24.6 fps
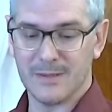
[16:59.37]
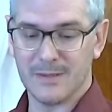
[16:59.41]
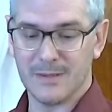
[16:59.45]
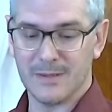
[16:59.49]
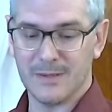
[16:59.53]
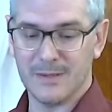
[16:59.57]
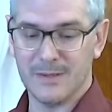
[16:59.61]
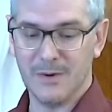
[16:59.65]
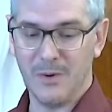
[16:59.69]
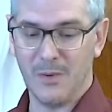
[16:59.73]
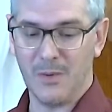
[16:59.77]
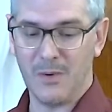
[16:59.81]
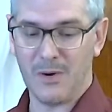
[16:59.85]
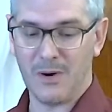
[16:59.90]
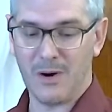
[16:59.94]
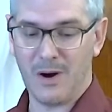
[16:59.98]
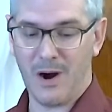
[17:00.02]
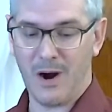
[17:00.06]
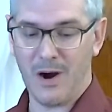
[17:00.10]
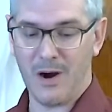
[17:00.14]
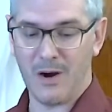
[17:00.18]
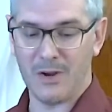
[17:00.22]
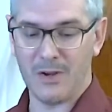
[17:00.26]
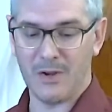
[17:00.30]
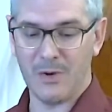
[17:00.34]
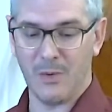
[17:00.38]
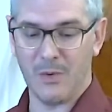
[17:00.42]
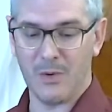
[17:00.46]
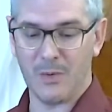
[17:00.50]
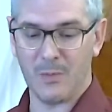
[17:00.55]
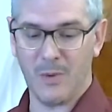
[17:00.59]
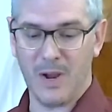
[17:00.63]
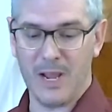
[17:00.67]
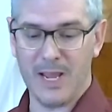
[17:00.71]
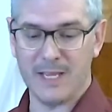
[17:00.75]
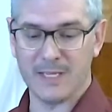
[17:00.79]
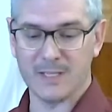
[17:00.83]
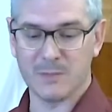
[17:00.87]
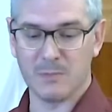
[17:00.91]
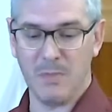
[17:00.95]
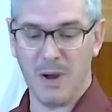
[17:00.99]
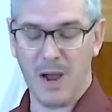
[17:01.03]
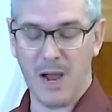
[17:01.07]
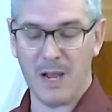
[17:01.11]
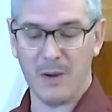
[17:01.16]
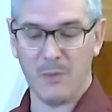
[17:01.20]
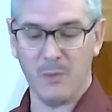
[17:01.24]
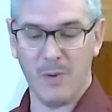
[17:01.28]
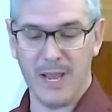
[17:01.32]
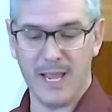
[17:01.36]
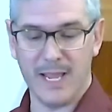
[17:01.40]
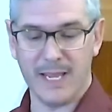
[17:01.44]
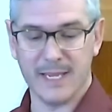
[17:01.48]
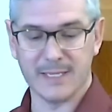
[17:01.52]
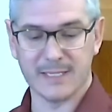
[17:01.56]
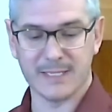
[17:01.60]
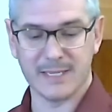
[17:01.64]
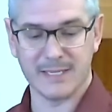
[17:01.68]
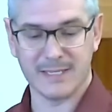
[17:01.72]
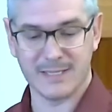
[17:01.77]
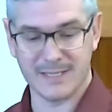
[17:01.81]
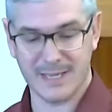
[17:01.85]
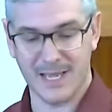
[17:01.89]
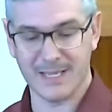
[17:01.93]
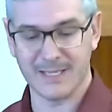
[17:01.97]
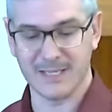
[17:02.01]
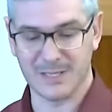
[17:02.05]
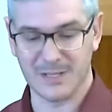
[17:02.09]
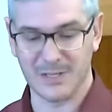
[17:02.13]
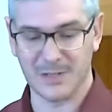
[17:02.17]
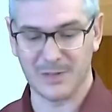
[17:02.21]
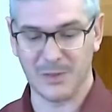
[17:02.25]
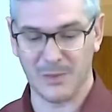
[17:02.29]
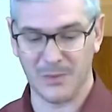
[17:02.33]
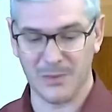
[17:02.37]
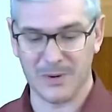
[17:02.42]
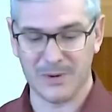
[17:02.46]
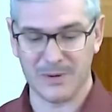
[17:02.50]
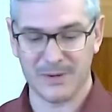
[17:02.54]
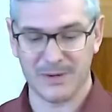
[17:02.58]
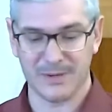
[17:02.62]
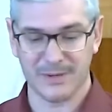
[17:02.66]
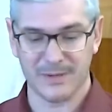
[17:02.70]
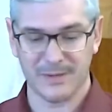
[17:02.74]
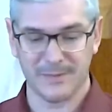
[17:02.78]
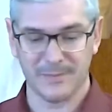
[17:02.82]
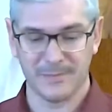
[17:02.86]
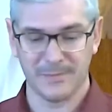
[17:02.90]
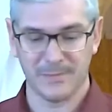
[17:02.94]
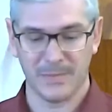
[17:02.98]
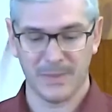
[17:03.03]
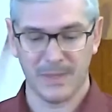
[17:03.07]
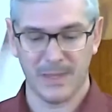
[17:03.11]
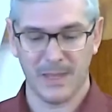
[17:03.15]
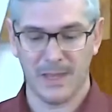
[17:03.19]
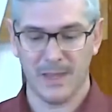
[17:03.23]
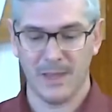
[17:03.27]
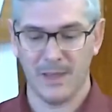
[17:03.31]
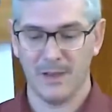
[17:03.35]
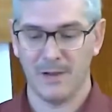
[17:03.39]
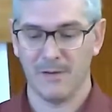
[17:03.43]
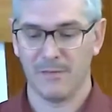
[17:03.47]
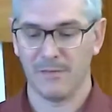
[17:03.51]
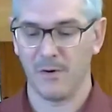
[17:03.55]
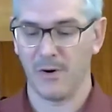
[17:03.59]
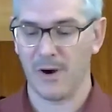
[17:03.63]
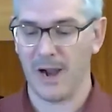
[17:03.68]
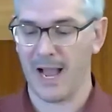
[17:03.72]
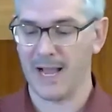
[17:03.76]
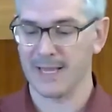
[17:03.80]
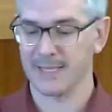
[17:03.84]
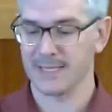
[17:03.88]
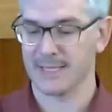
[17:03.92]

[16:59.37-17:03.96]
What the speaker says: nor are your ways my ways, says the Lord. For as